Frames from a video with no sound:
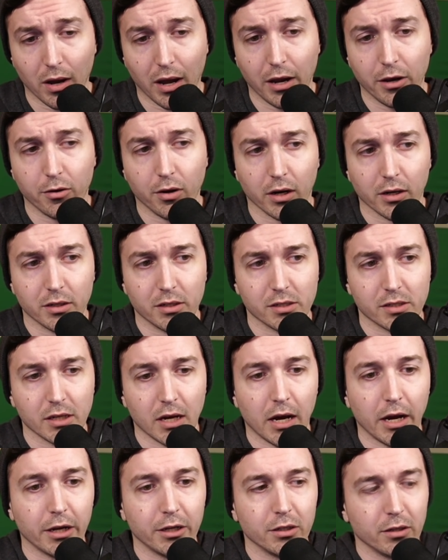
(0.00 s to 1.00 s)
And you got to
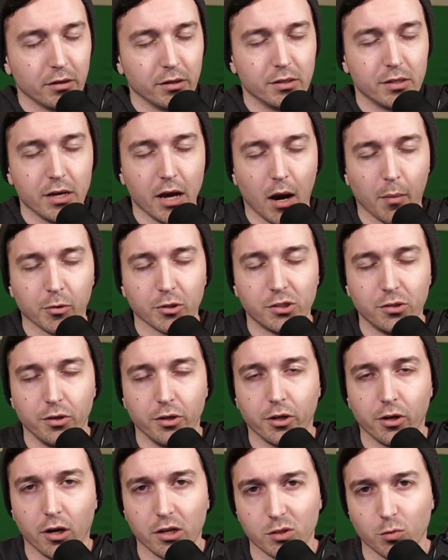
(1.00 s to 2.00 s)
decide, is the opportunity
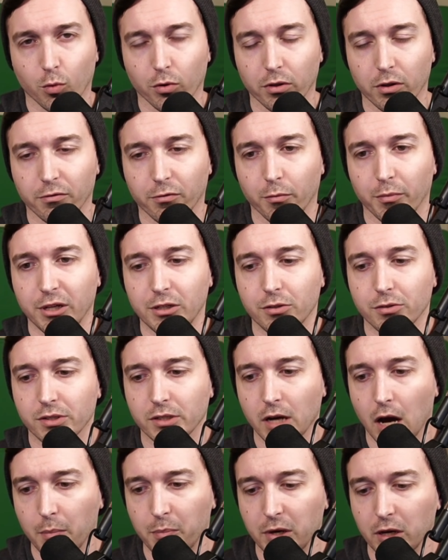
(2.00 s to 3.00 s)
cost worth it for me to
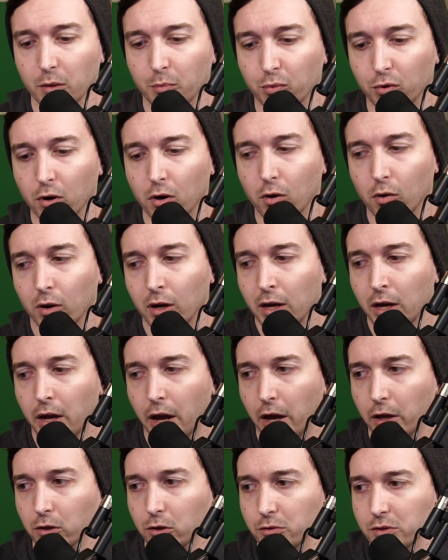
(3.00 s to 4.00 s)
stop being a pro
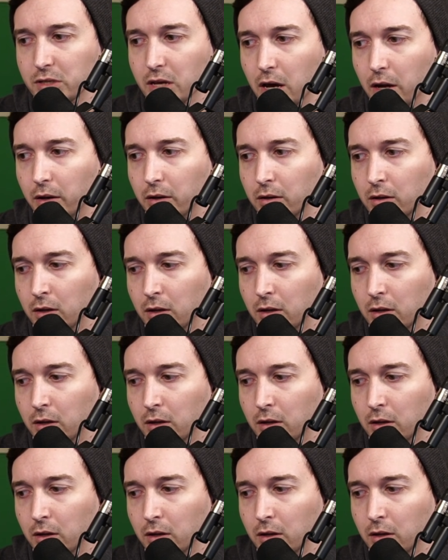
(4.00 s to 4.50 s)
and lose that